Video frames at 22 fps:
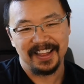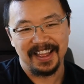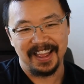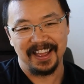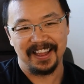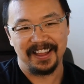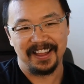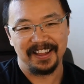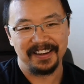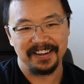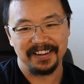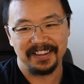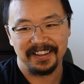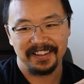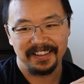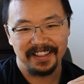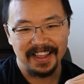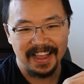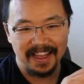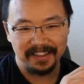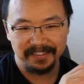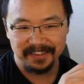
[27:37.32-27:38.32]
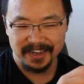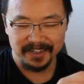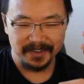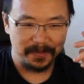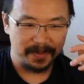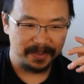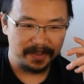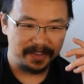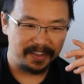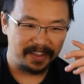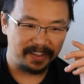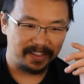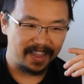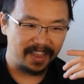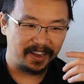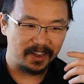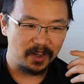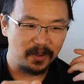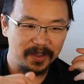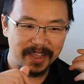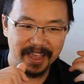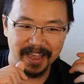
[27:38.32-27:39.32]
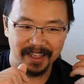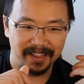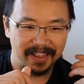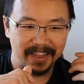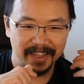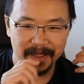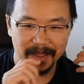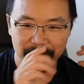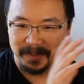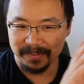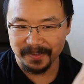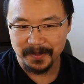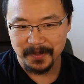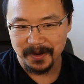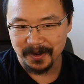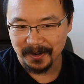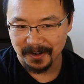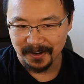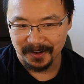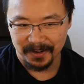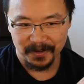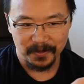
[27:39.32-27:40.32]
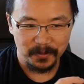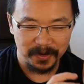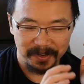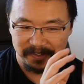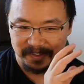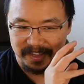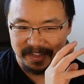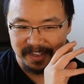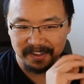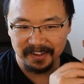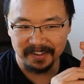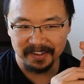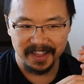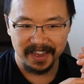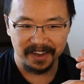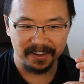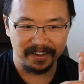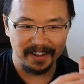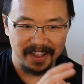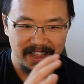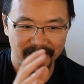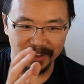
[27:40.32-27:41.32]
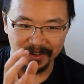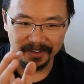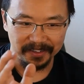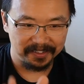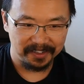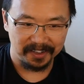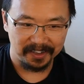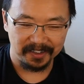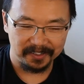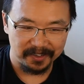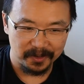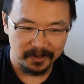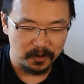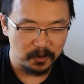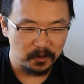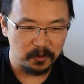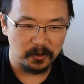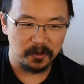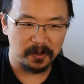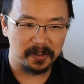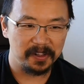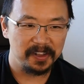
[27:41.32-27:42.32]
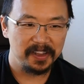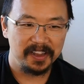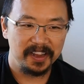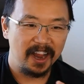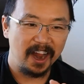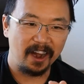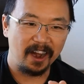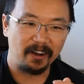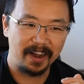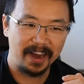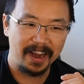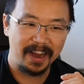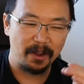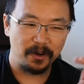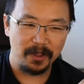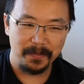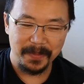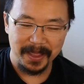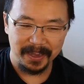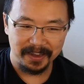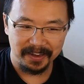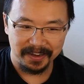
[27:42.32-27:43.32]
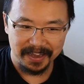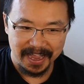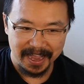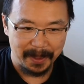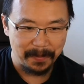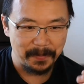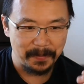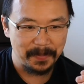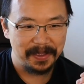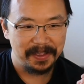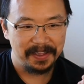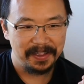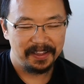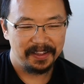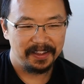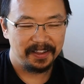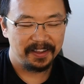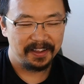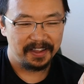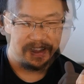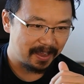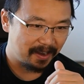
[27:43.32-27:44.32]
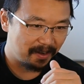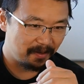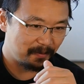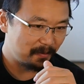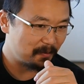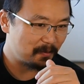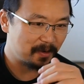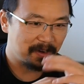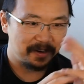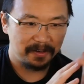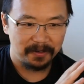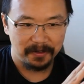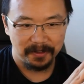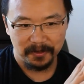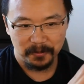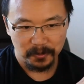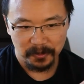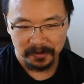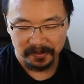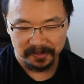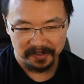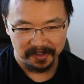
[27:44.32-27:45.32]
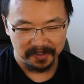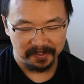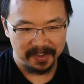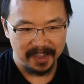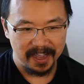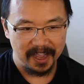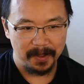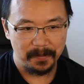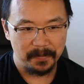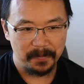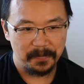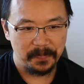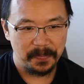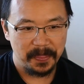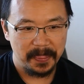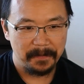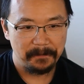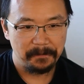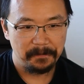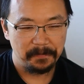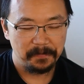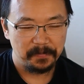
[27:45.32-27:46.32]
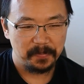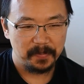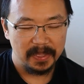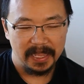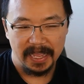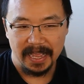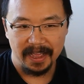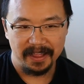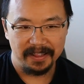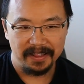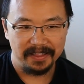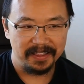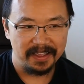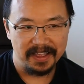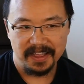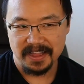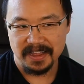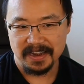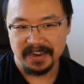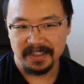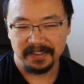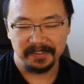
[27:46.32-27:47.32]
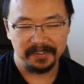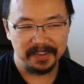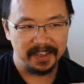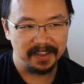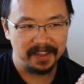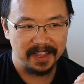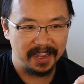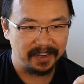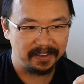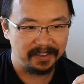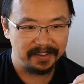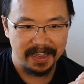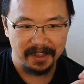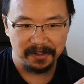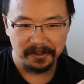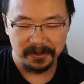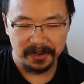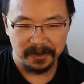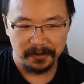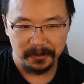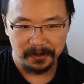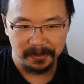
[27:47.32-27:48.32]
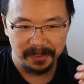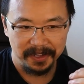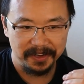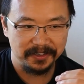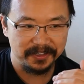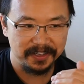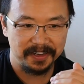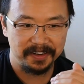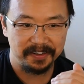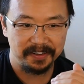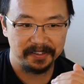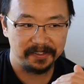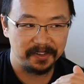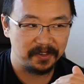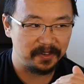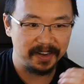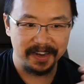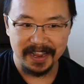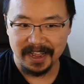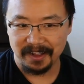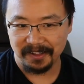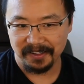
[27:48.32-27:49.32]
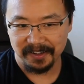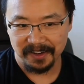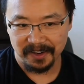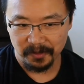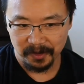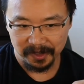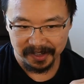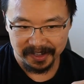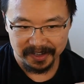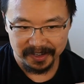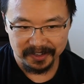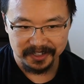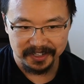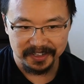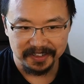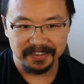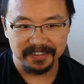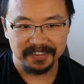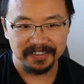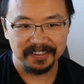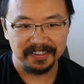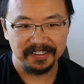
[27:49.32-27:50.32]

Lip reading: And they asked ChatGPT, like, okay, like, give me some art. What does that look like? And they're like, oh, this looks so cool. All right, how do I make a game? And what are the rules of this game? And then it said, like, download a real engine. So they download a real engine.